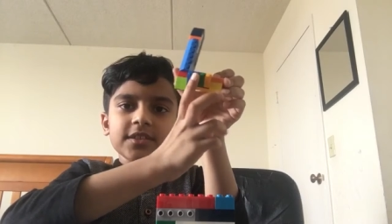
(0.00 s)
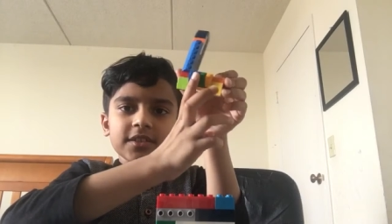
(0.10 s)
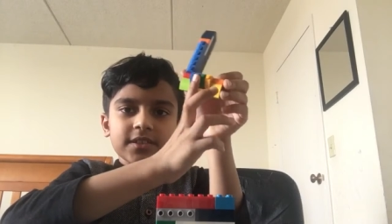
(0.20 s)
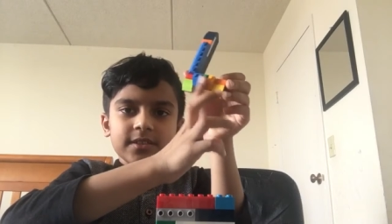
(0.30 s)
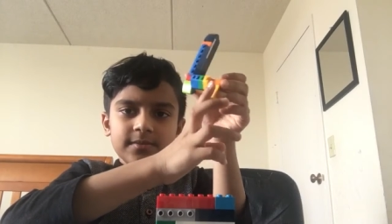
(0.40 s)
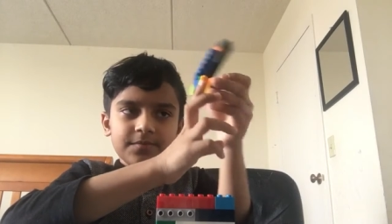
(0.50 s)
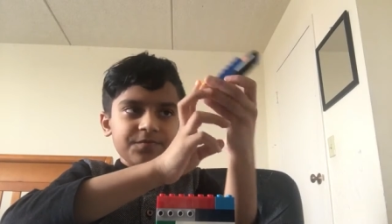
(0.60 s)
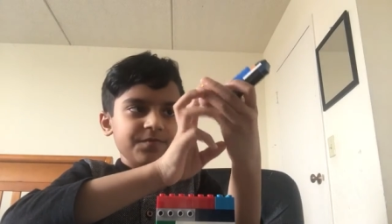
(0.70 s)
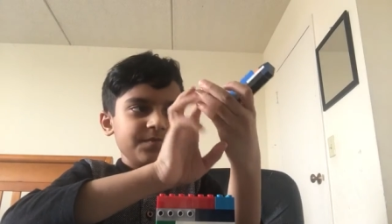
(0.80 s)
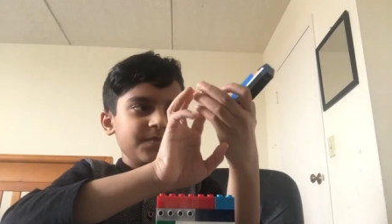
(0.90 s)
uh,
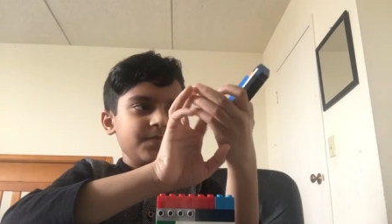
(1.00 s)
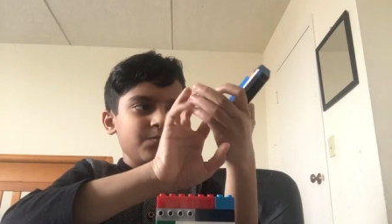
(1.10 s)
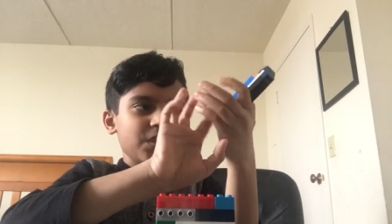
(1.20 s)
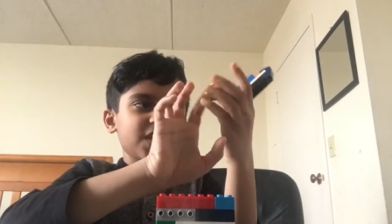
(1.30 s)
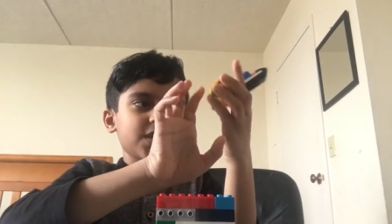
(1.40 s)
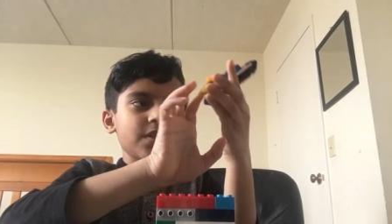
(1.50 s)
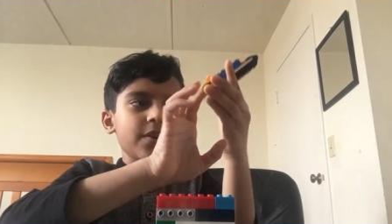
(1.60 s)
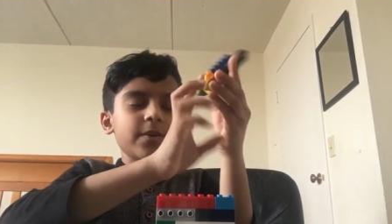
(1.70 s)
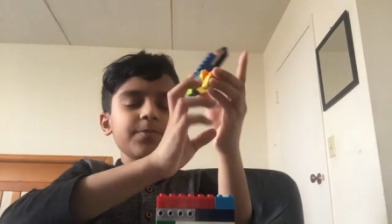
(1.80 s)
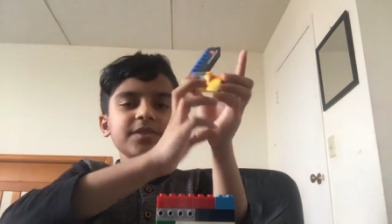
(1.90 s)
some brick
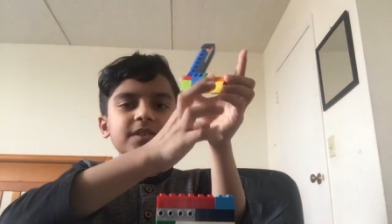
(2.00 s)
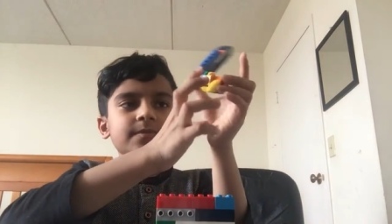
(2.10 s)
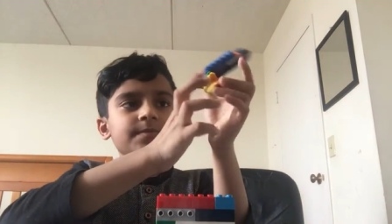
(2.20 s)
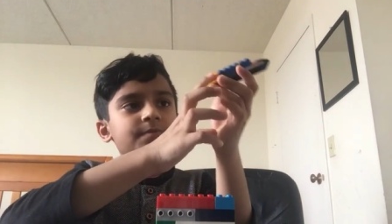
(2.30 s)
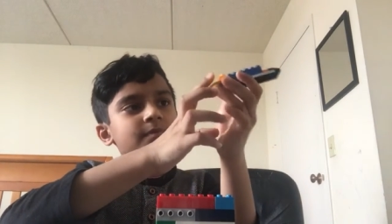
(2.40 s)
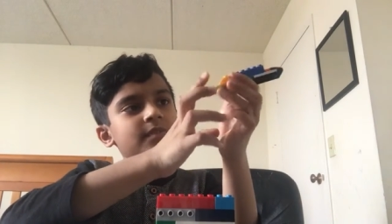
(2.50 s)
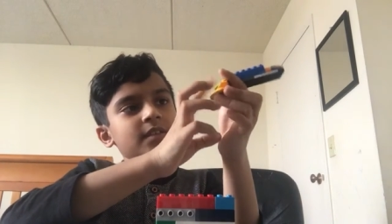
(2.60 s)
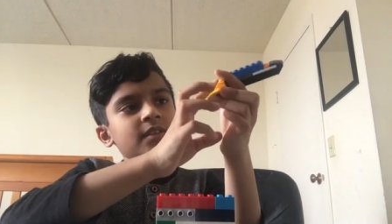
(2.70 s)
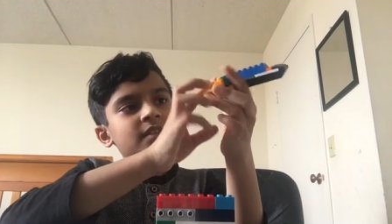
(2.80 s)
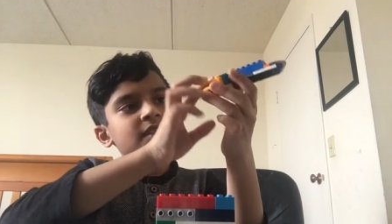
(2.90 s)
slopes
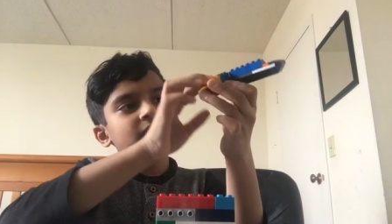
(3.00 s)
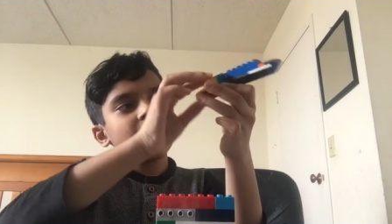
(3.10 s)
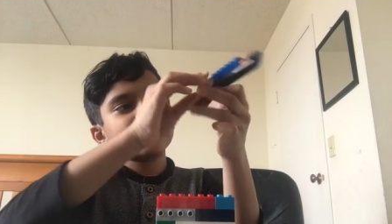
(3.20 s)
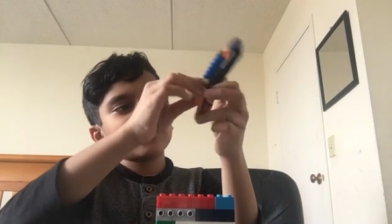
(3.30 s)
to cover